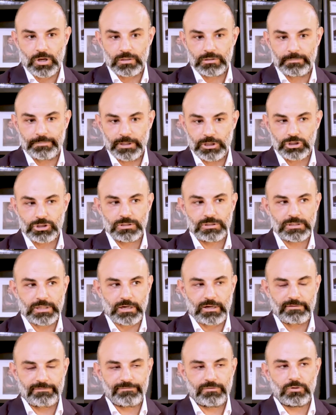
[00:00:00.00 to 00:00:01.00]
On the patients that
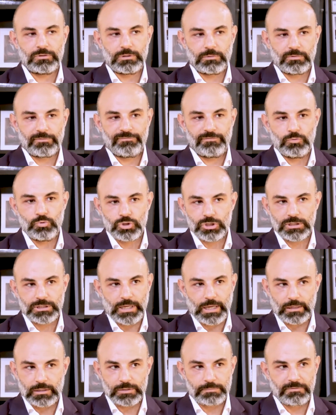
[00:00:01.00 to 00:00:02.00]
I felt they were fusion
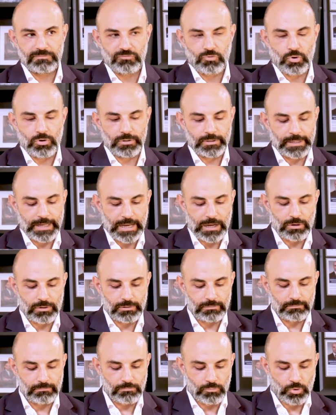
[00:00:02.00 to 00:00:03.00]
candidates before, now
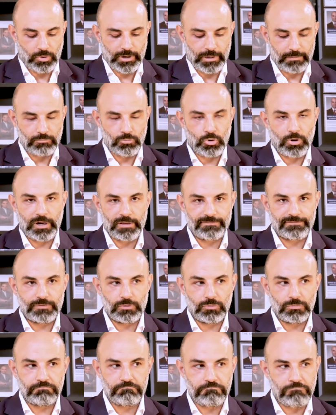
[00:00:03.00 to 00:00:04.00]
and more, I
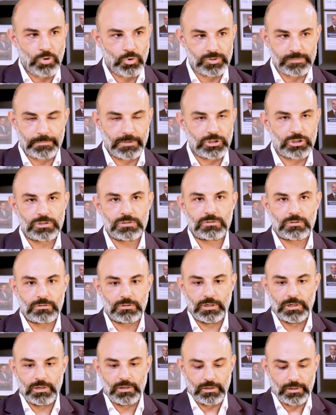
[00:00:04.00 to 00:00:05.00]
feel most patients are,
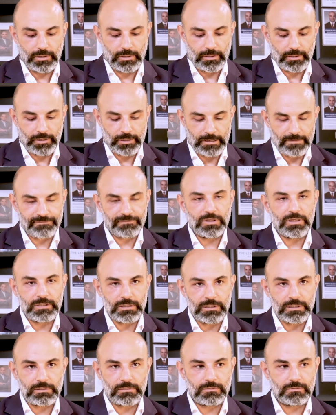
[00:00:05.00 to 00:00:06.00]
if they
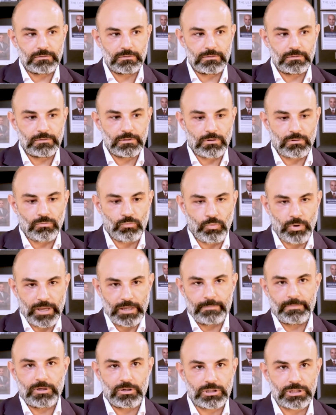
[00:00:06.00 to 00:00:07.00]
need, they're a
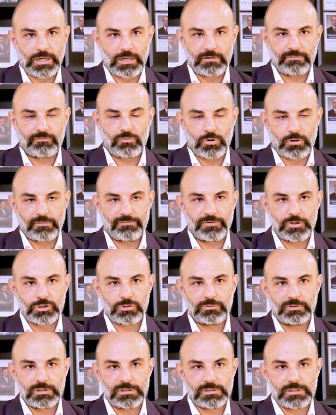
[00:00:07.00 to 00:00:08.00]
way better candidate for
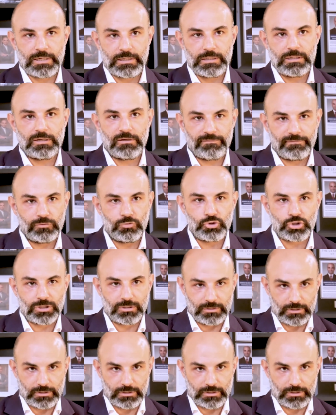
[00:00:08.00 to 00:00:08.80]
artificial disc than needing a fusion